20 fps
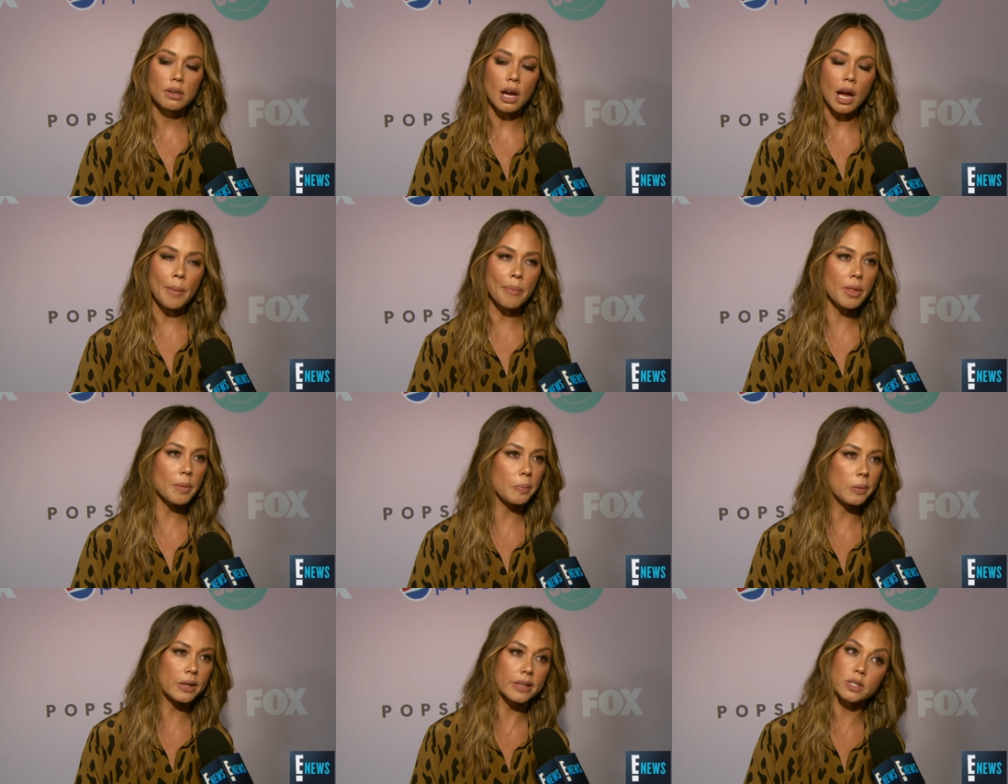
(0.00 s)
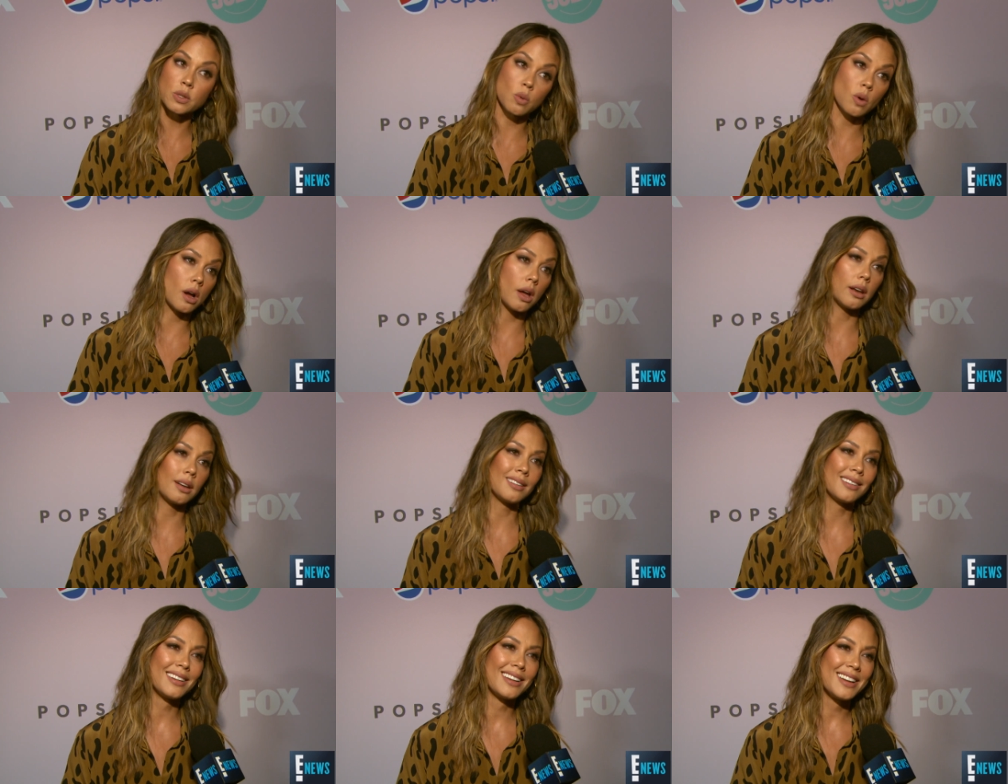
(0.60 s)
I'm the plus
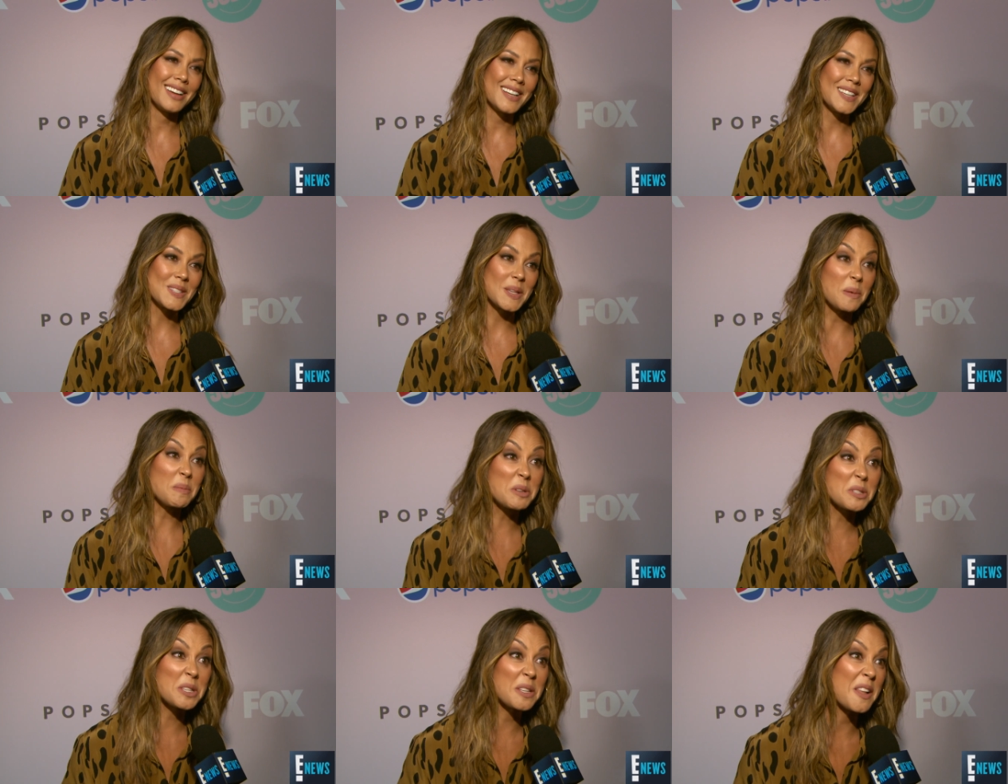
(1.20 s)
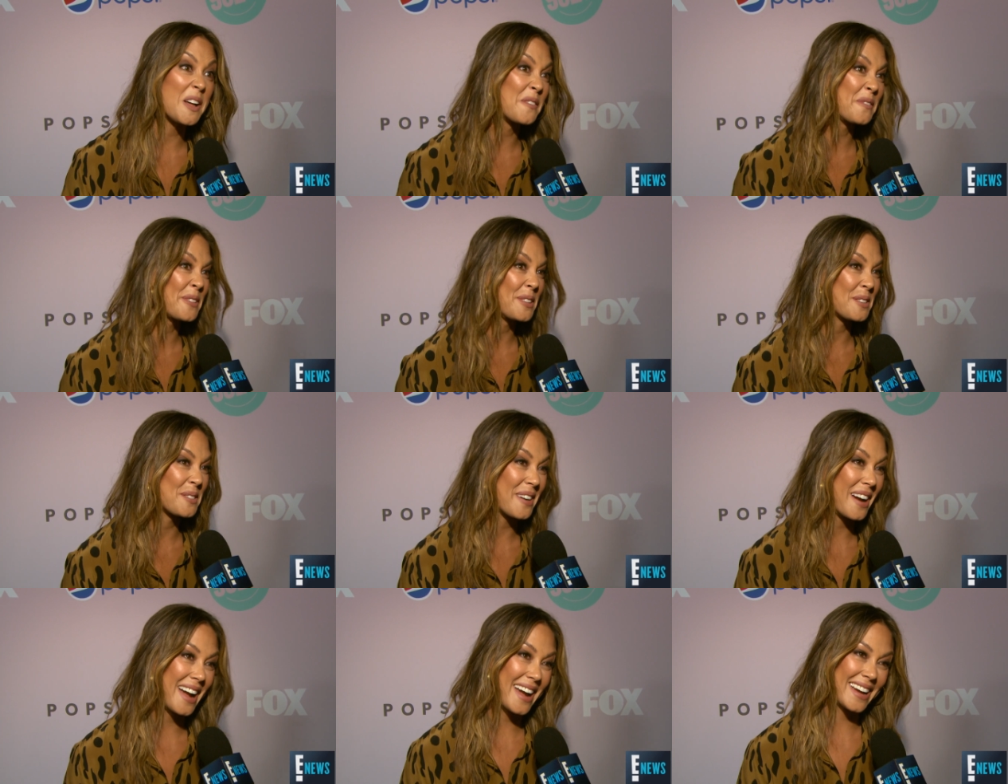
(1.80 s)
one, so I'm just along for
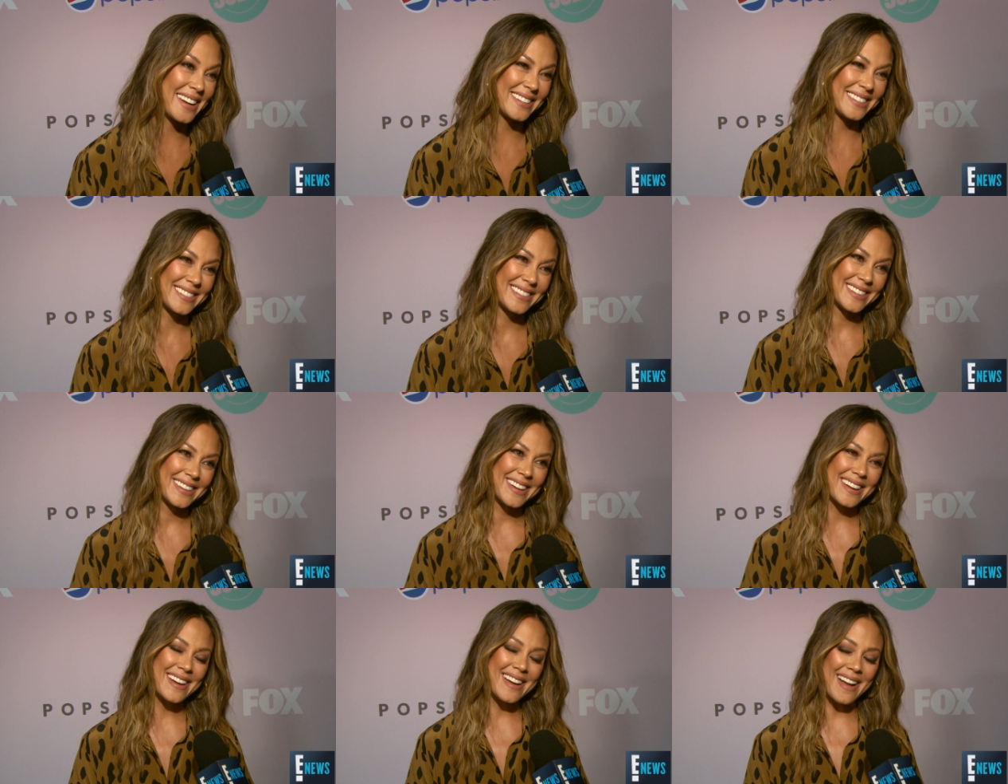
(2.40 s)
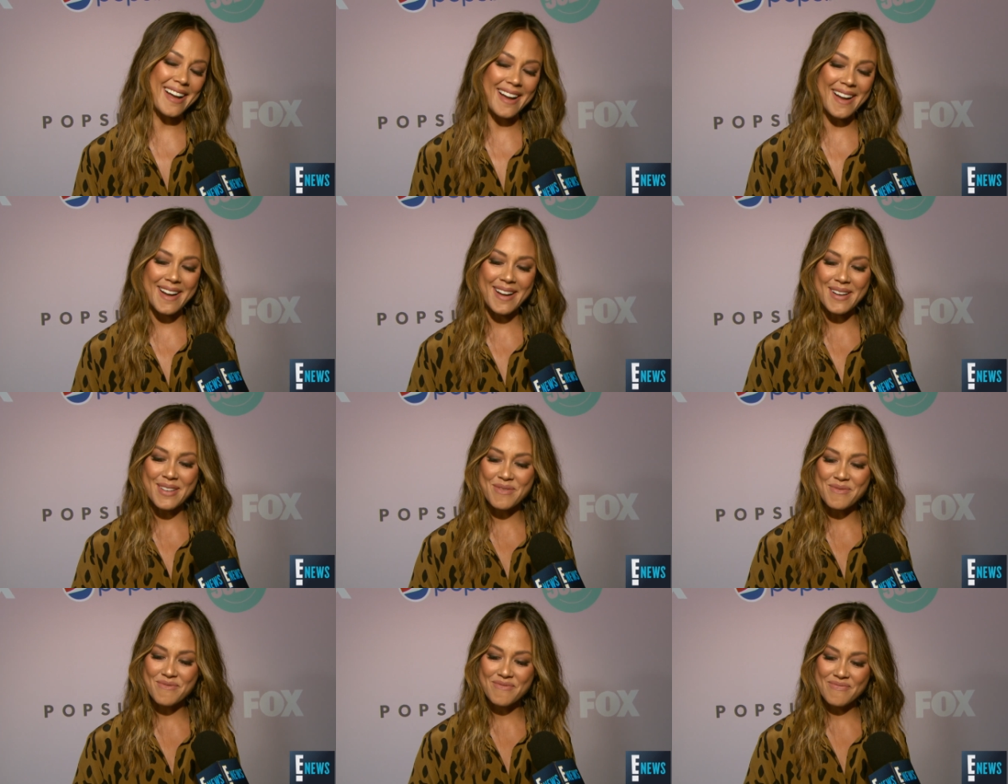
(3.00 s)
the ride.
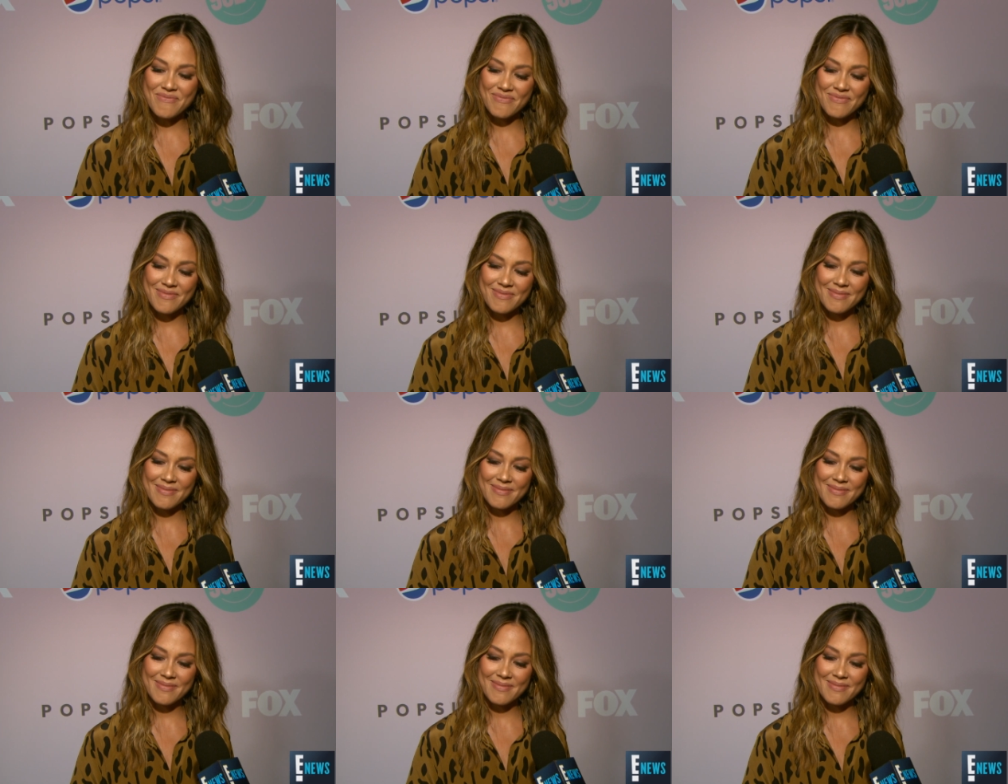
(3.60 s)
Um,